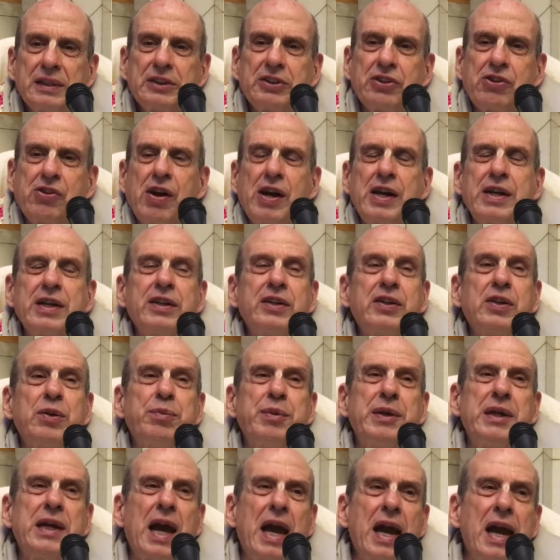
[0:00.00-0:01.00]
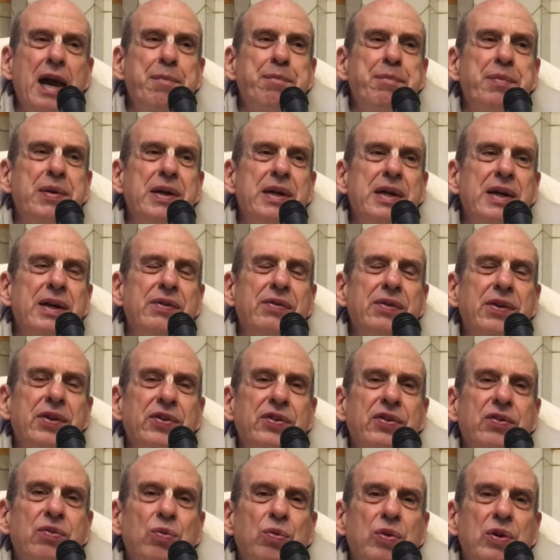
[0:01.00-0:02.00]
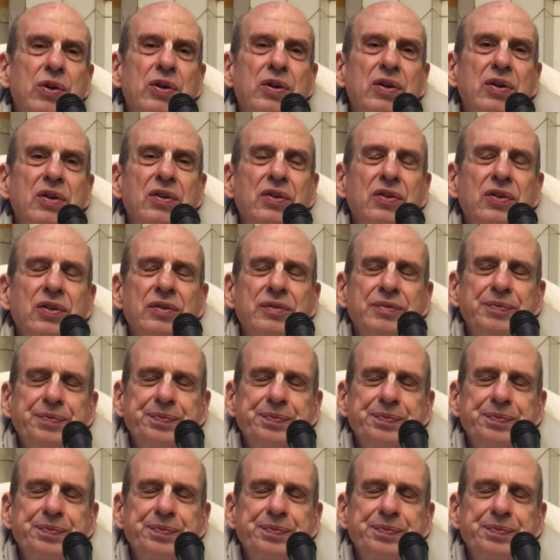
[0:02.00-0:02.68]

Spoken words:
trying to be happy in this world.